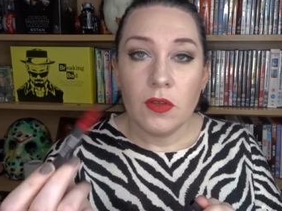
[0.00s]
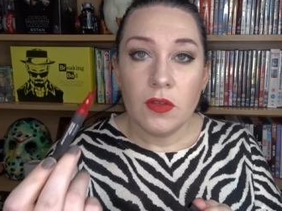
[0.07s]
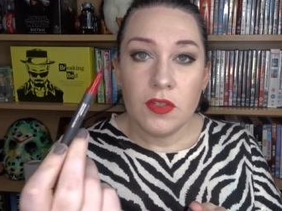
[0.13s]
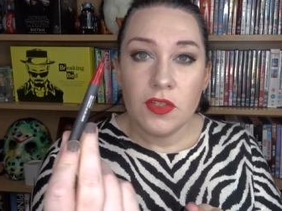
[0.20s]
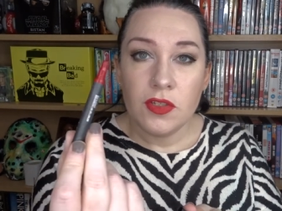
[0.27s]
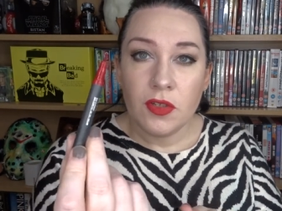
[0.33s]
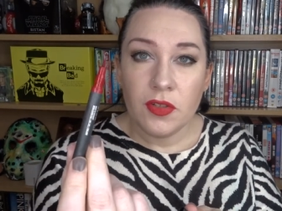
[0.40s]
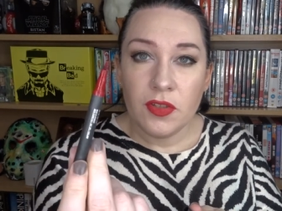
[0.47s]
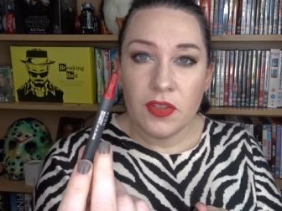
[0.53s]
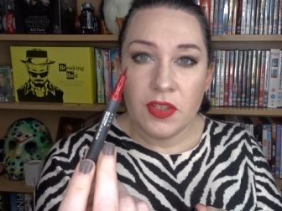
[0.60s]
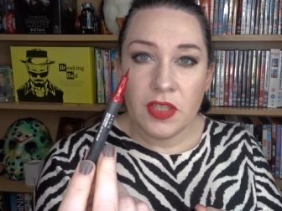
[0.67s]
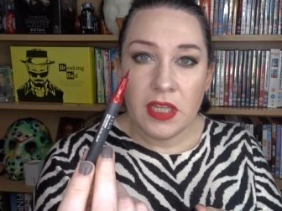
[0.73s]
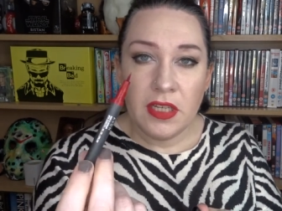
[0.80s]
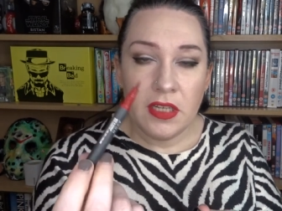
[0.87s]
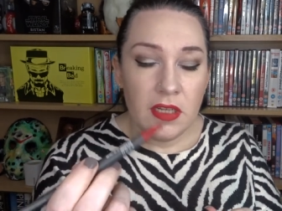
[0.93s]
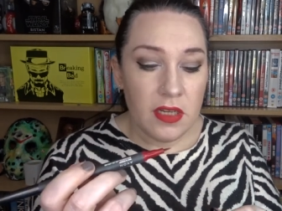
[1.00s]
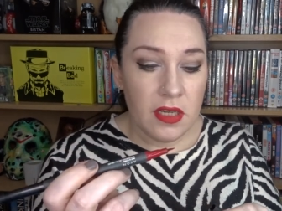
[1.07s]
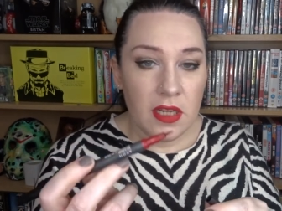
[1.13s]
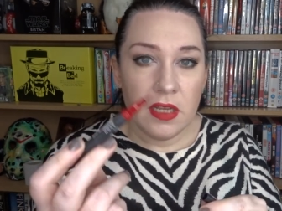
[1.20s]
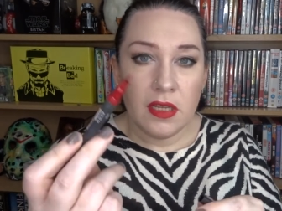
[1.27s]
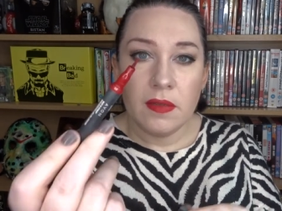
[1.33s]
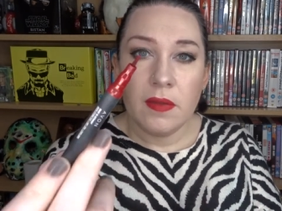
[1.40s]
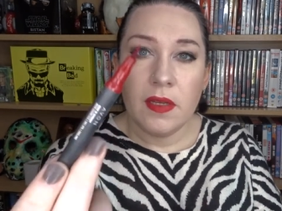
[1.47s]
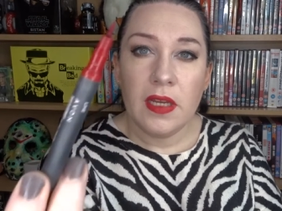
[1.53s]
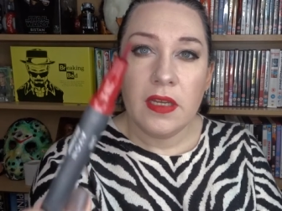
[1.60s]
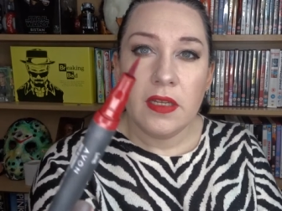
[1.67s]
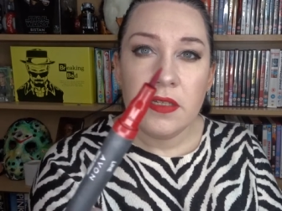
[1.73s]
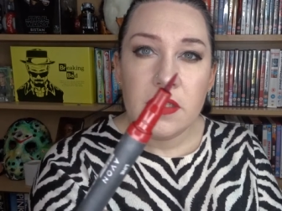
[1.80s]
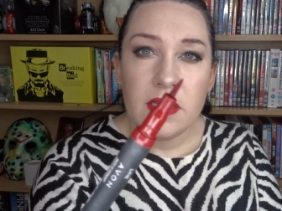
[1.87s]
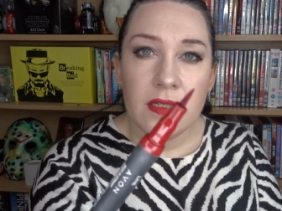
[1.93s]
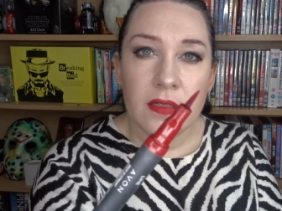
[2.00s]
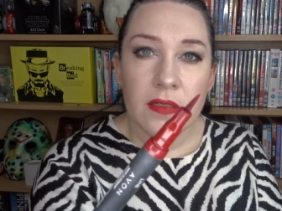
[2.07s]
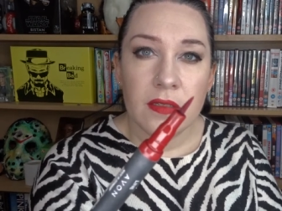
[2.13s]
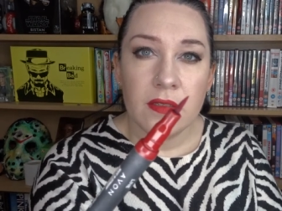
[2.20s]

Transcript: which has got a thin end